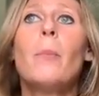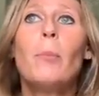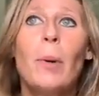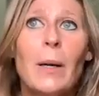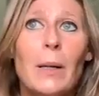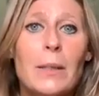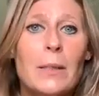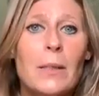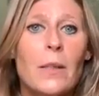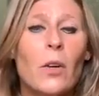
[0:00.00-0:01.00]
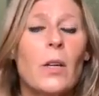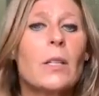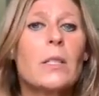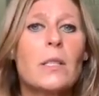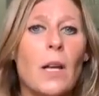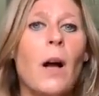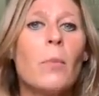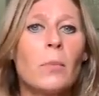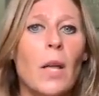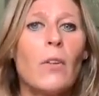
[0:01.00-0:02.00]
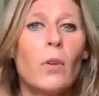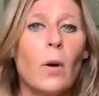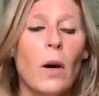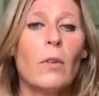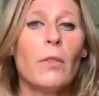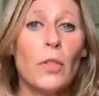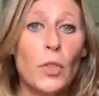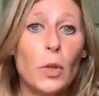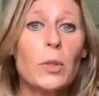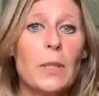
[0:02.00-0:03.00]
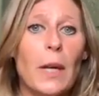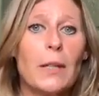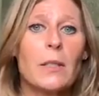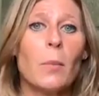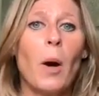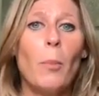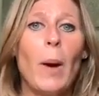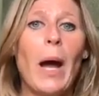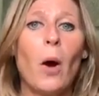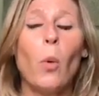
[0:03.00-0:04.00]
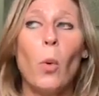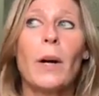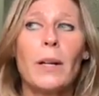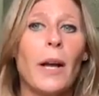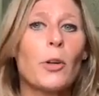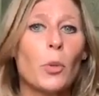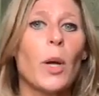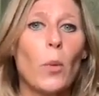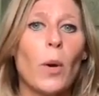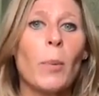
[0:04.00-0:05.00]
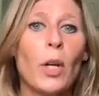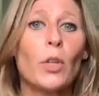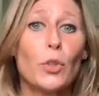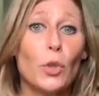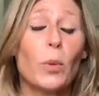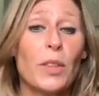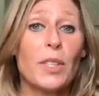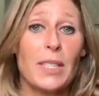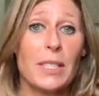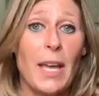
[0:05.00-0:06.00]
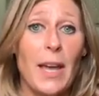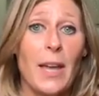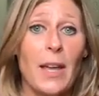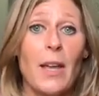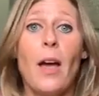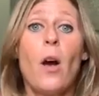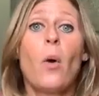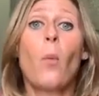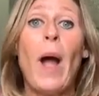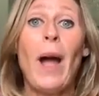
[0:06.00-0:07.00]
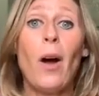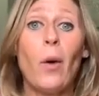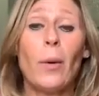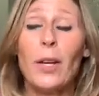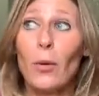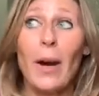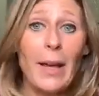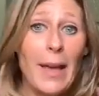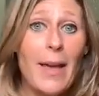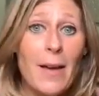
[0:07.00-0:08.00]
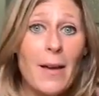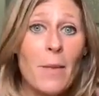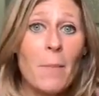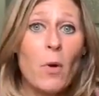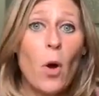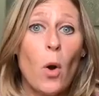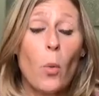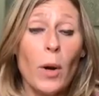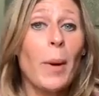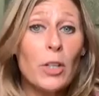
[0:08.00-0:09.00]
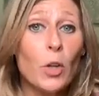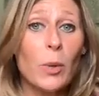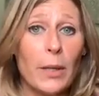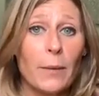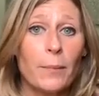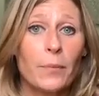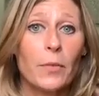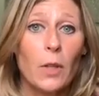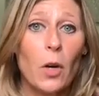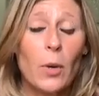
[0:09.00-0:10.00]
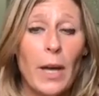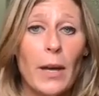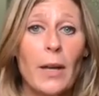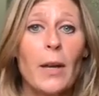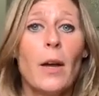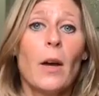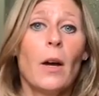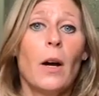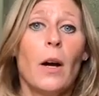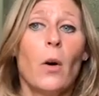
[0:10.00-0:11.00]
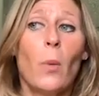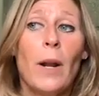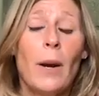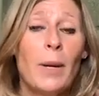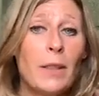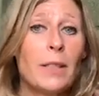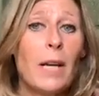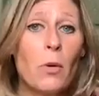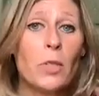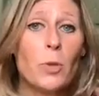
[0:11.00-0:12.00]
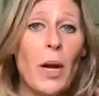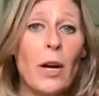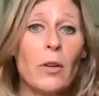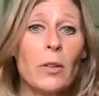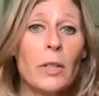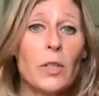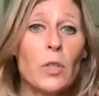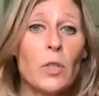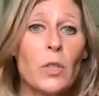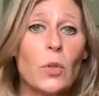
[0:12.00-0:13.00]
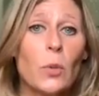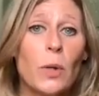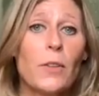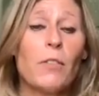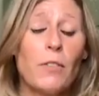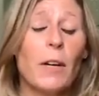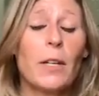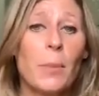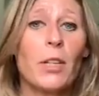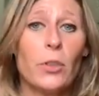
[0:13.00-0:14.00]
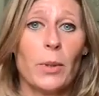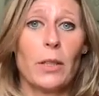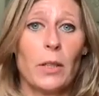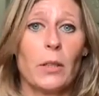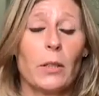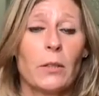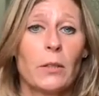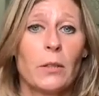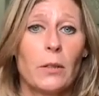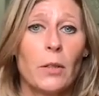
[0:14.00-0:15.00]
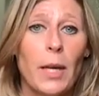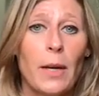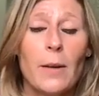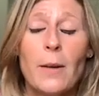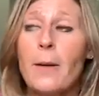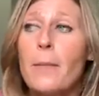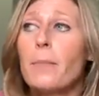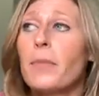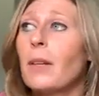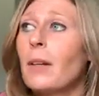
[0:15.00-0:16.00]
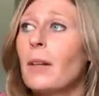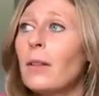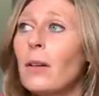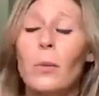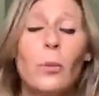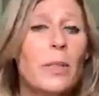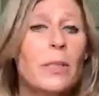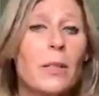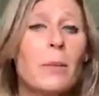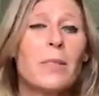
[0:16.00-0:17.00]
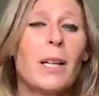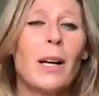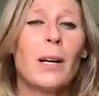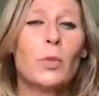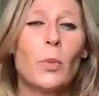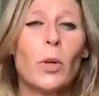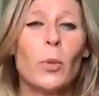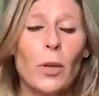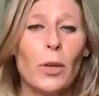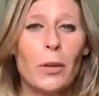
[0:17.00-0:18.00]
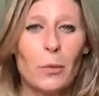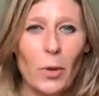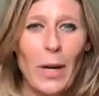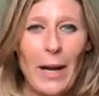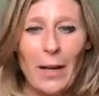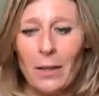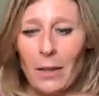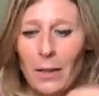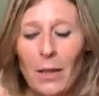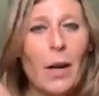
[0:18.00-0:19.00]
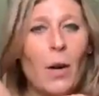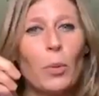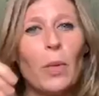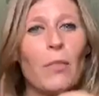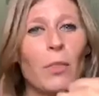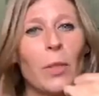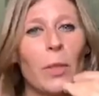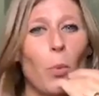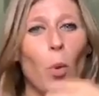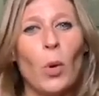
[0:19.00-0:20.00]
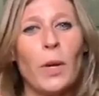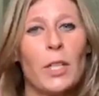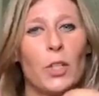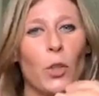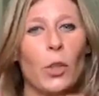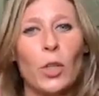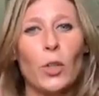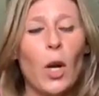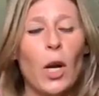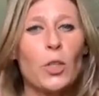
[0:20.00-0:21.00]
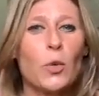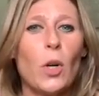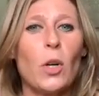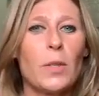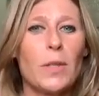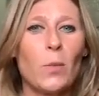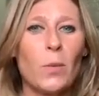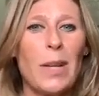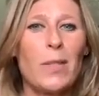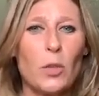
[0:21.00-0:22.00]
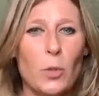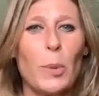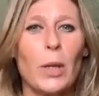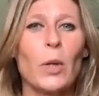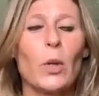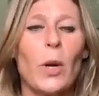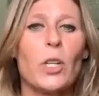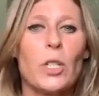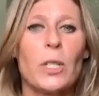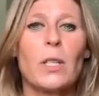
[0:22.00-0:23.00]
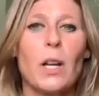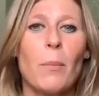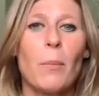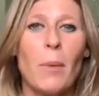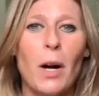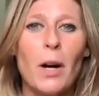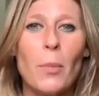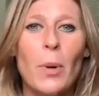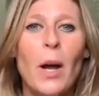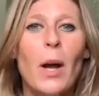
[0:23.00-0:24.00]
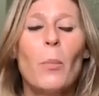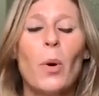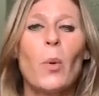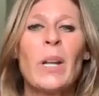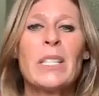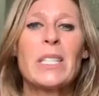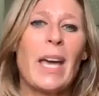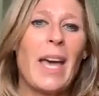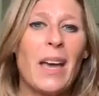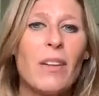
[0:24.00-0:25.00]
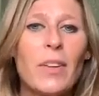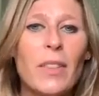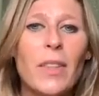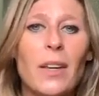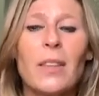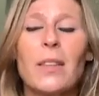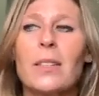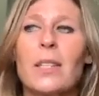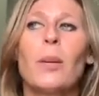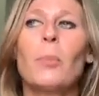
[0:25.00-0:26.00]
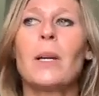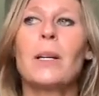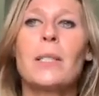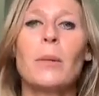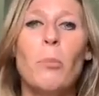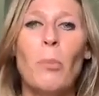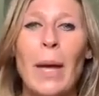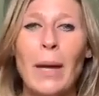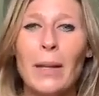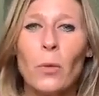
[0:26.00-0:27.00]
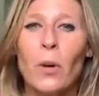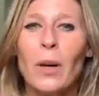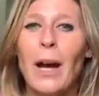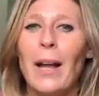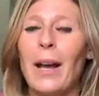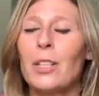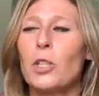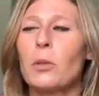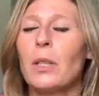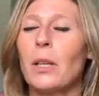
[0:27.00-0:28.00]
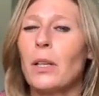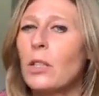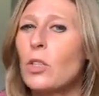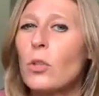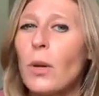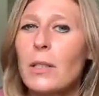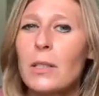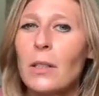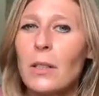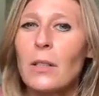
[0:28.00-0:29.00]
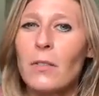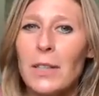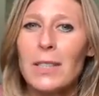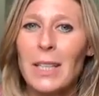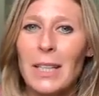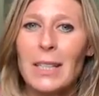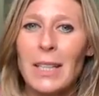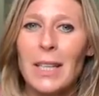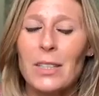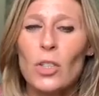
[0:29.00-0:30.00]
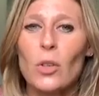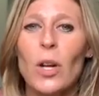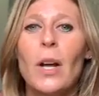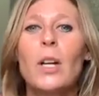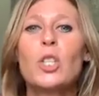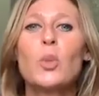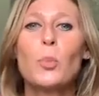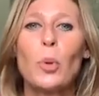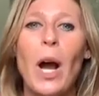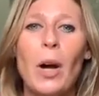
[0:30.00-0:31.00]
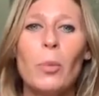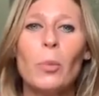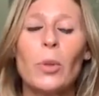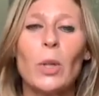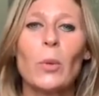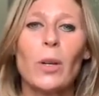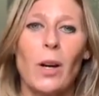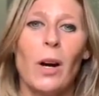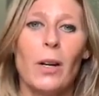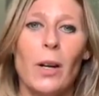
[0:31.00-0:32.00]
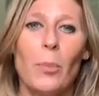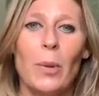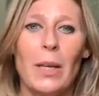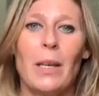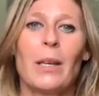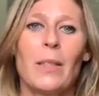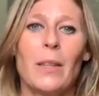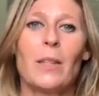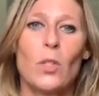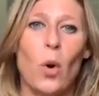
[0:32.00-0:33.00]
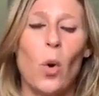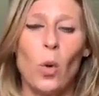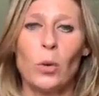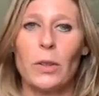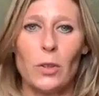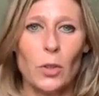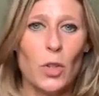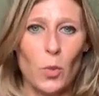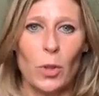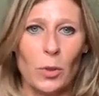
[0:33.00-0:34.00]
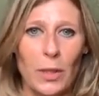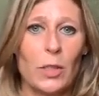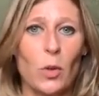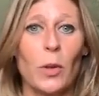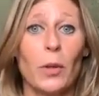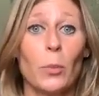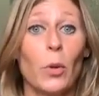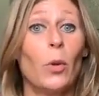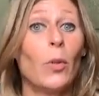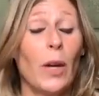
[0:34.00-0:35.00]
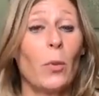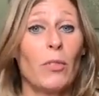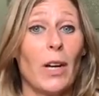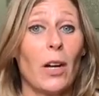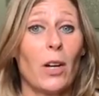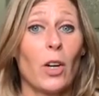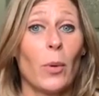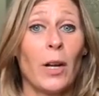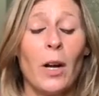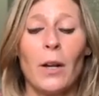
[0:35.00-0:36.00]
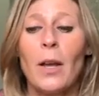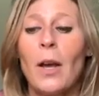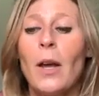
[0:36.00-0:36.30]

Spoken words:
But there is some level of enthusiasm about what can I create? What am I going to do with this day? Wow, here I am. What am I doing? Okay? When I'm in the downward spiral, it's what the fuck am I doing here? Okay? And there will be some times where we're at a up-leveling point or a crossroads, and those bigger questions come up. But when it's a heavy thing that's keeping us in bed and we're not actually interested in investigating the answer, it's probably we're caught up in this old little swirling toilet bowl that we've got going on.